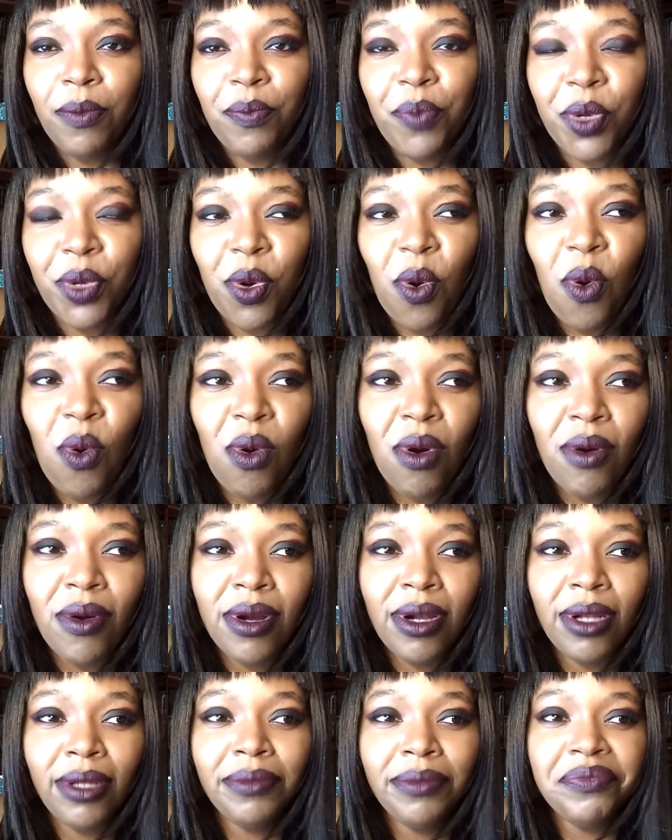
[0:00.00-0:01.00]
but
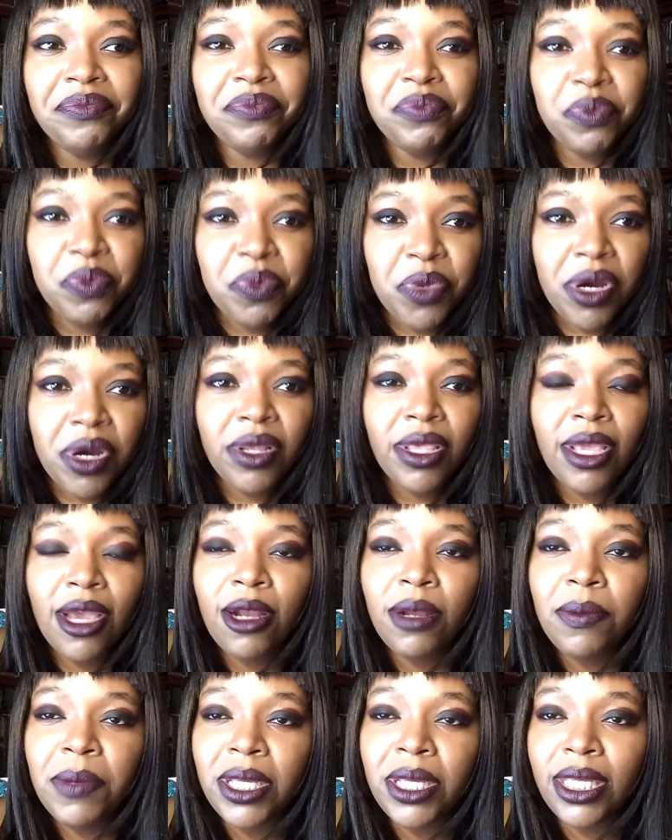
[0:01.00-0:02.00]
horror, we're
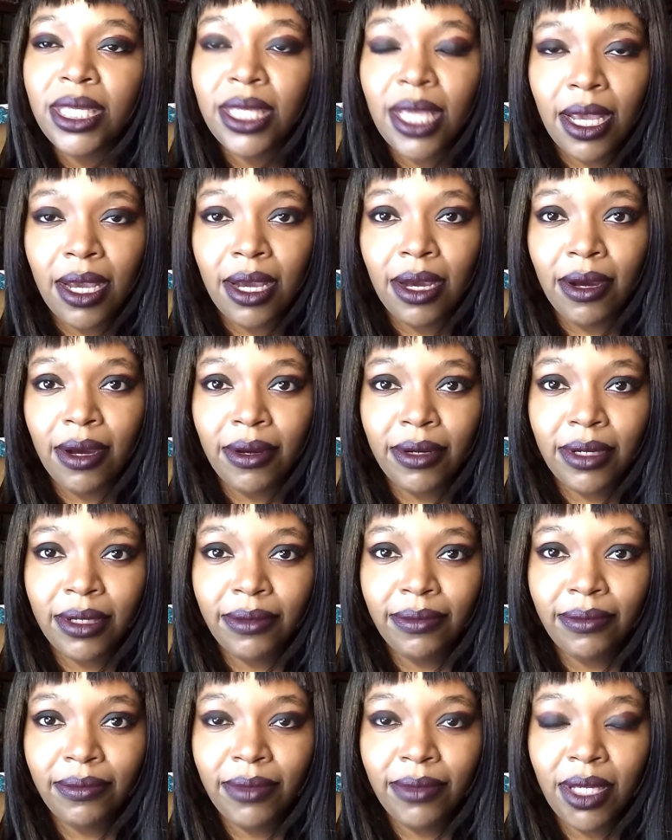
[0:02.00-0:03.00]
there to be scared.
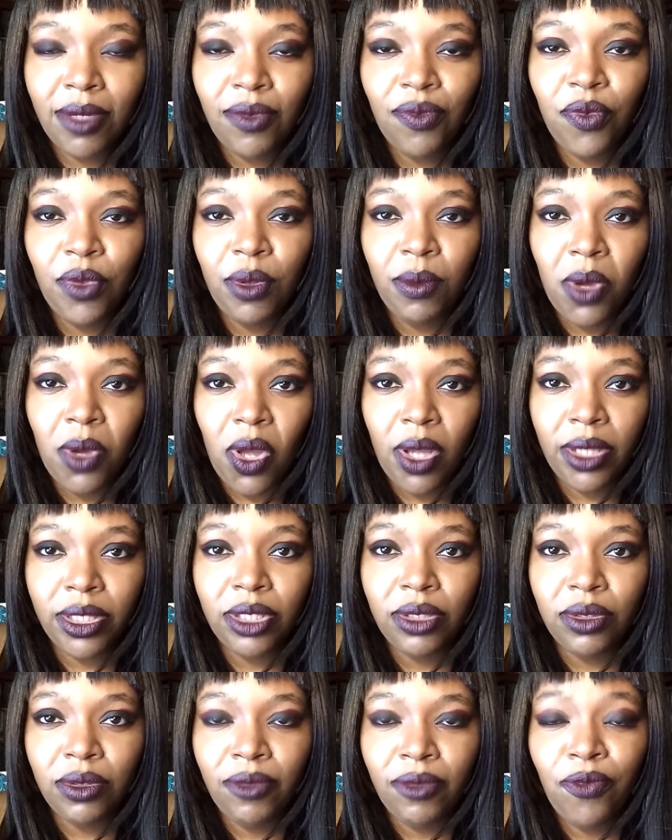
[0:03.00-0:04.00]
And for the
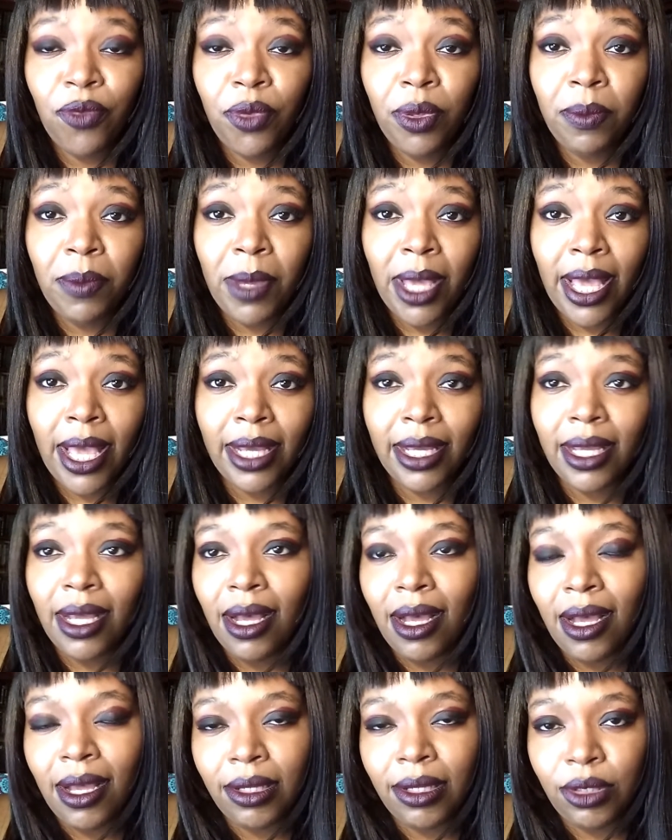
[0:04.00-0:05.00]
monster and for the bad
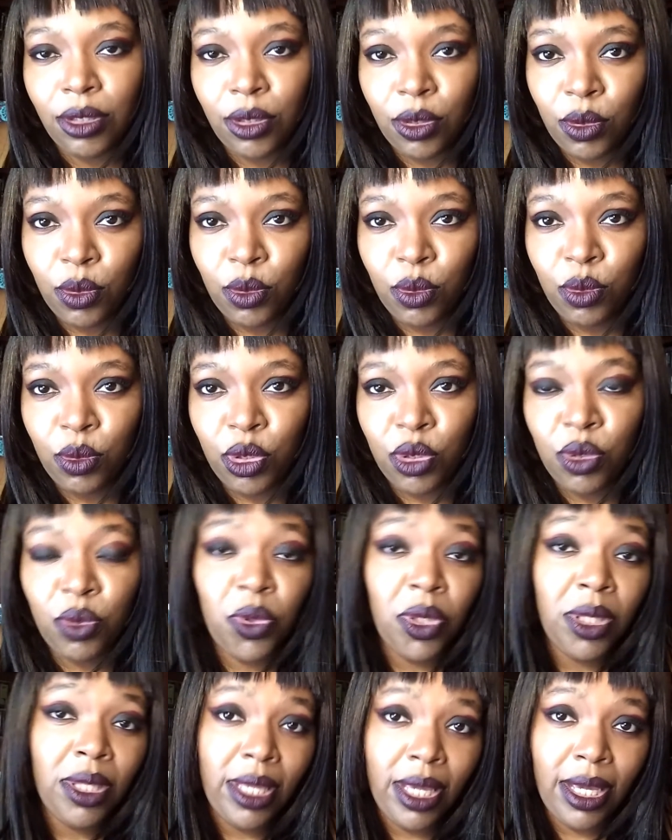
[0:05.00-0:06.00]
guy to do
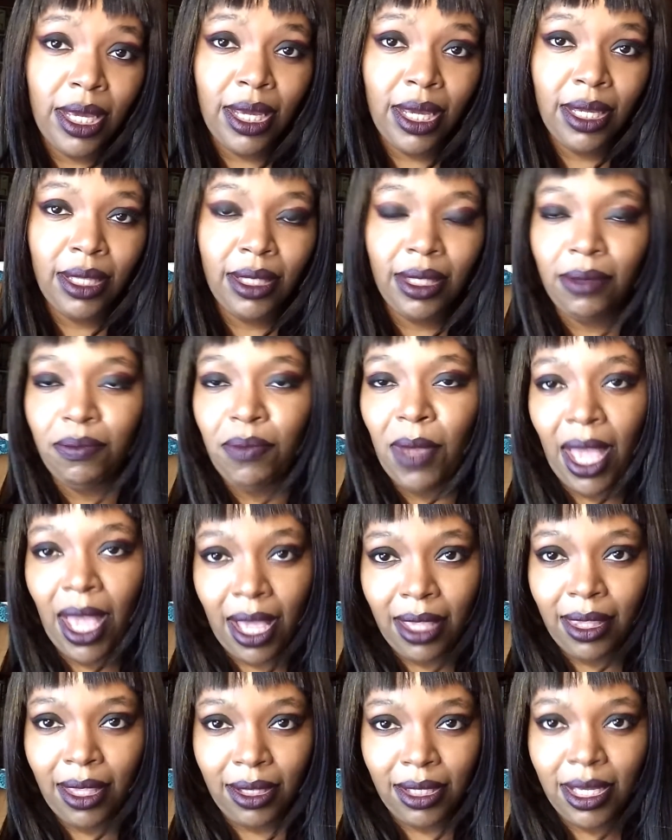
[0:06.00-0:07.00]
the thing
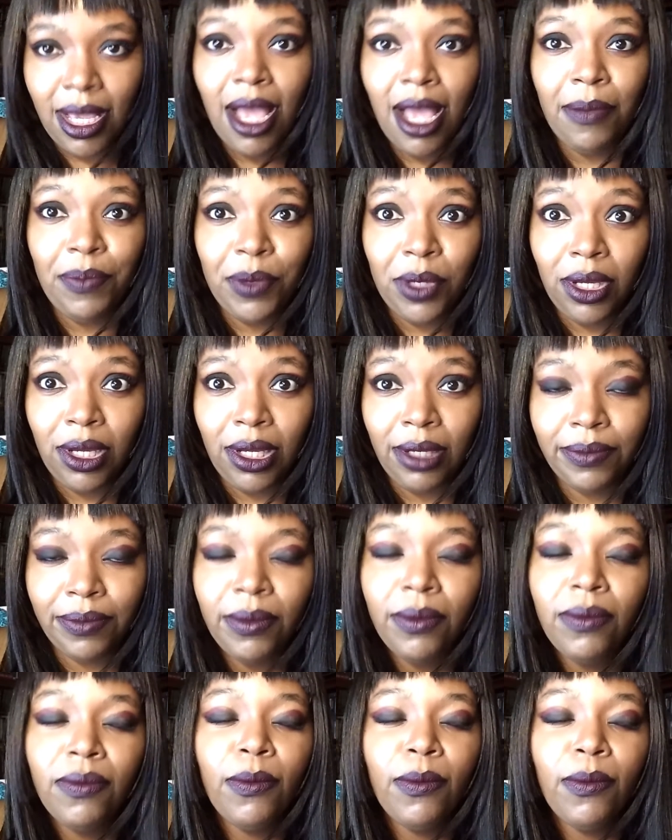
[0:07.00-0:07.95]
bad that's happening.